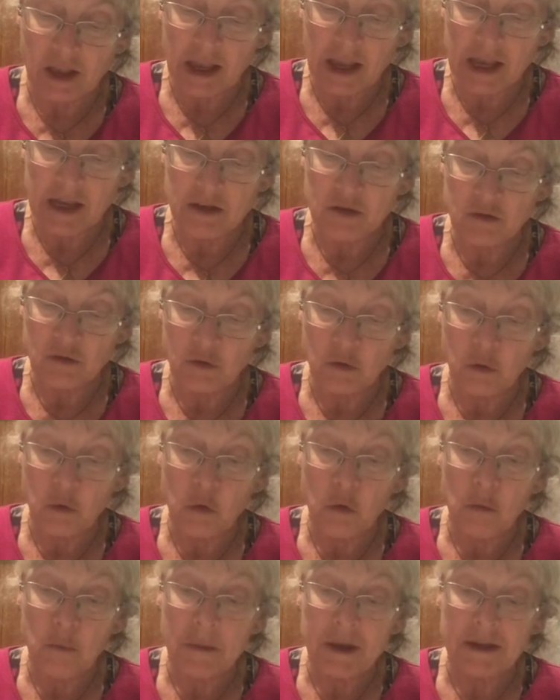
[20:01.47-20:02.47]
and
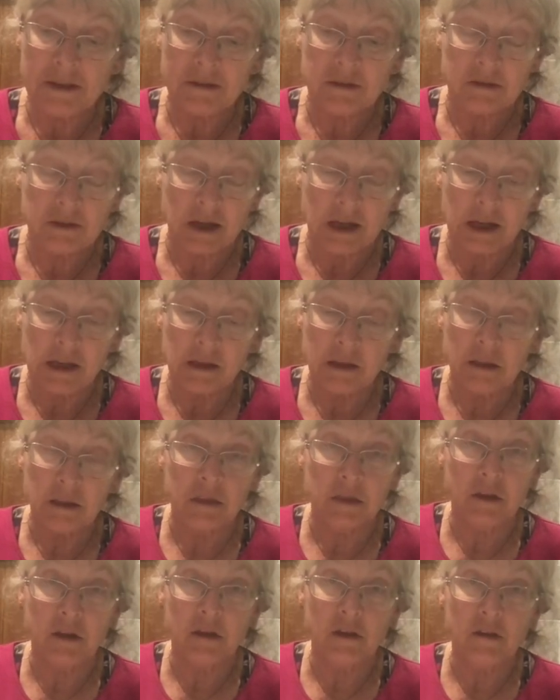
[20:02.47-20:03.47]
or mental health
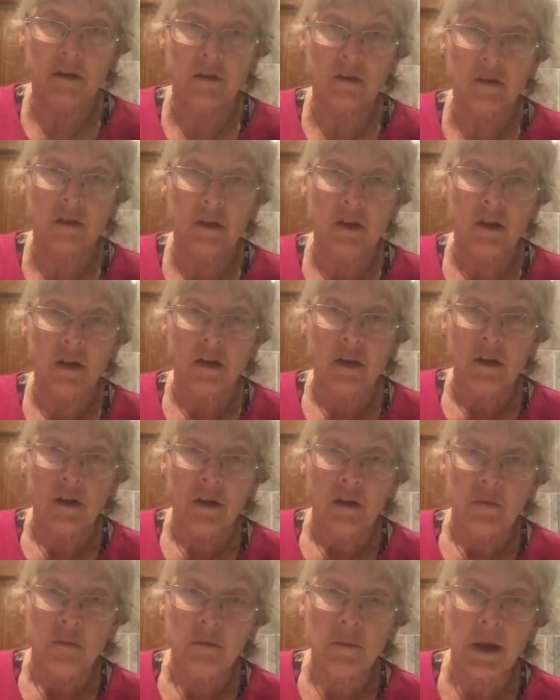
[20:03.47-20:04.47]
nurse.
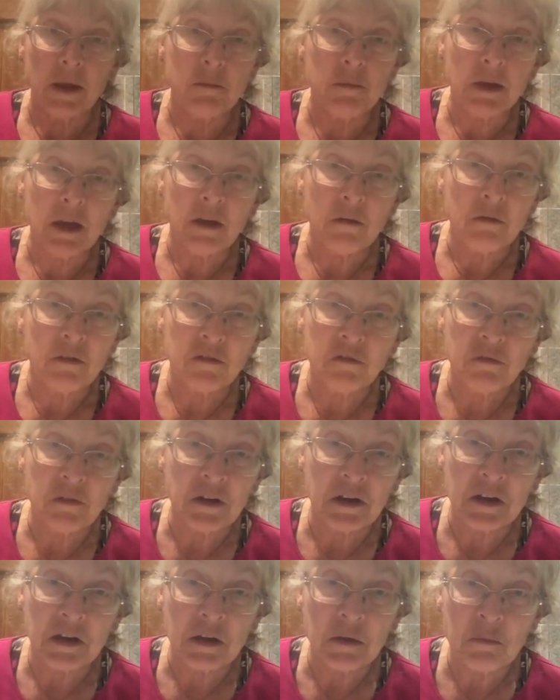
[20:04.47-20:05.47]
Maybe I was
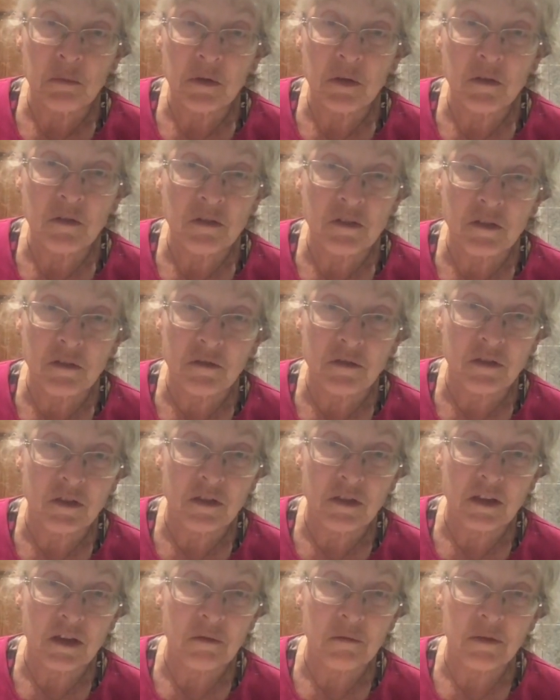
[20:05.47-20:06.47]
very abusive to
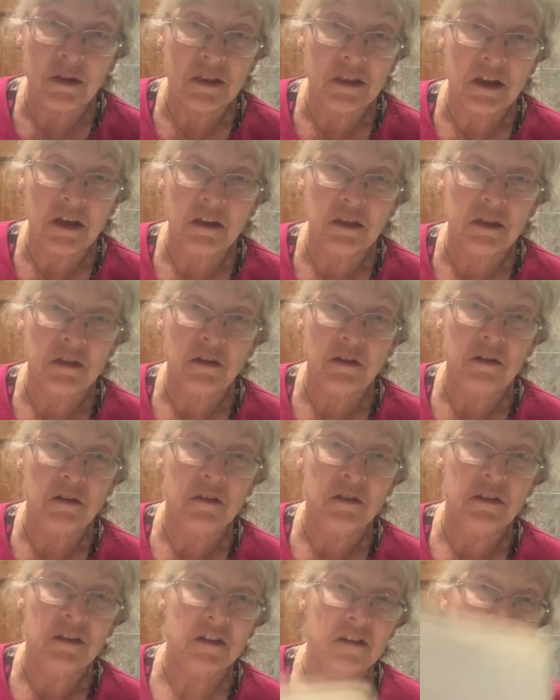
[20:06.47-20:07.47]
them and they thought,
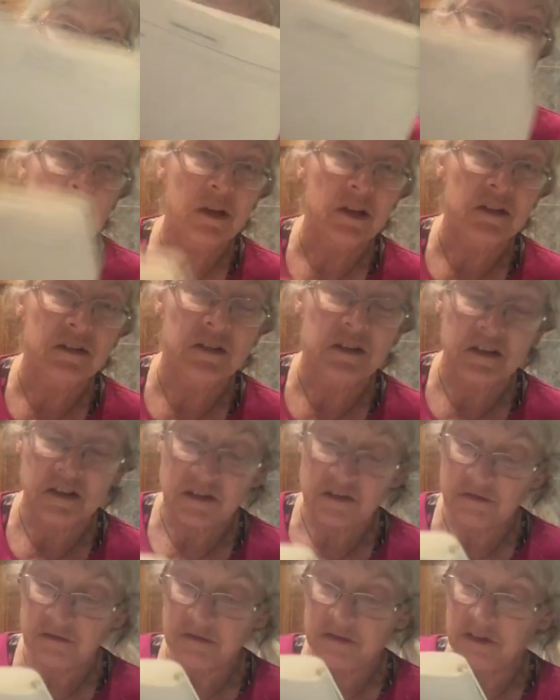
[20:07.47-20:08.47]
oh, that's her mental
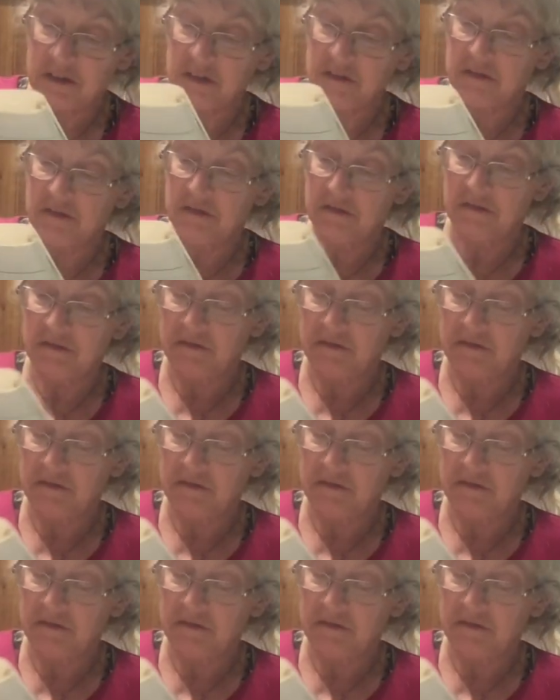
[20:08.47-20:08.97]
health, we need to